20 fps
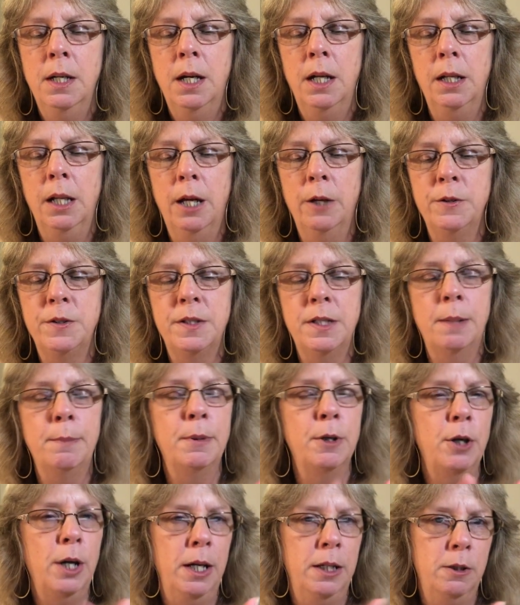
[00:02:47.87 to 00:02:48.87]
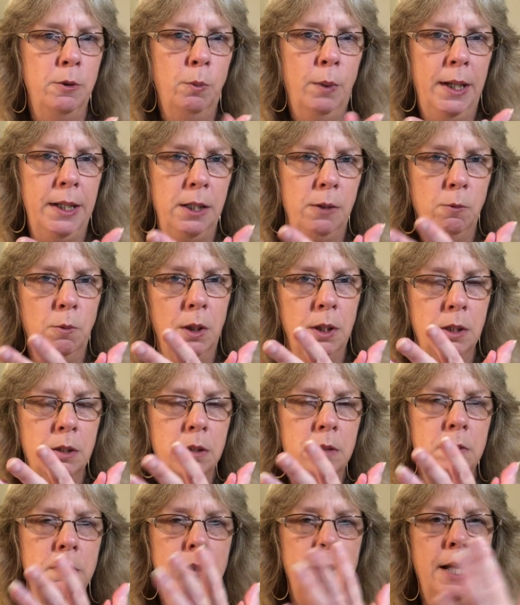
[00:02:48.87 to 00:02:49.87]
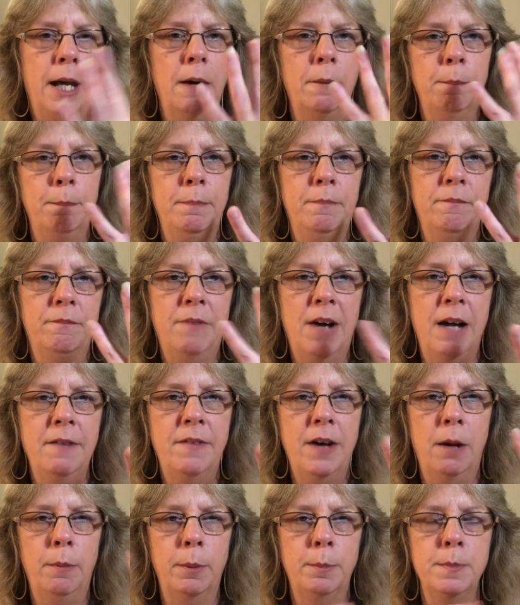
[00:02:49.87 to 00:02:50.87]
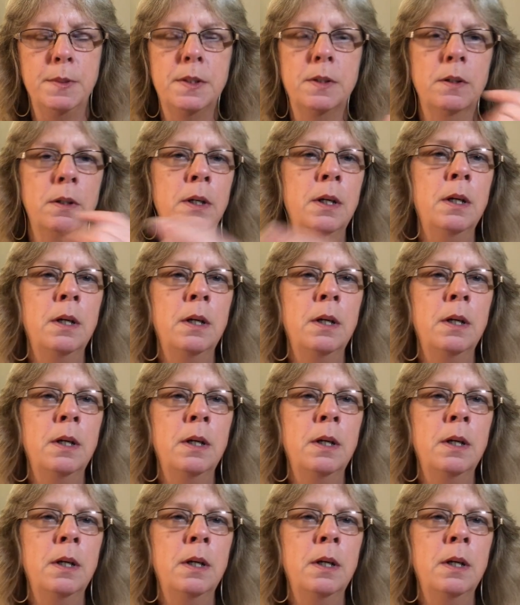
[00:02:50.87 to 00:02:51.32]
Hello Summer, and the Wedding one. So yeah, 5 albums.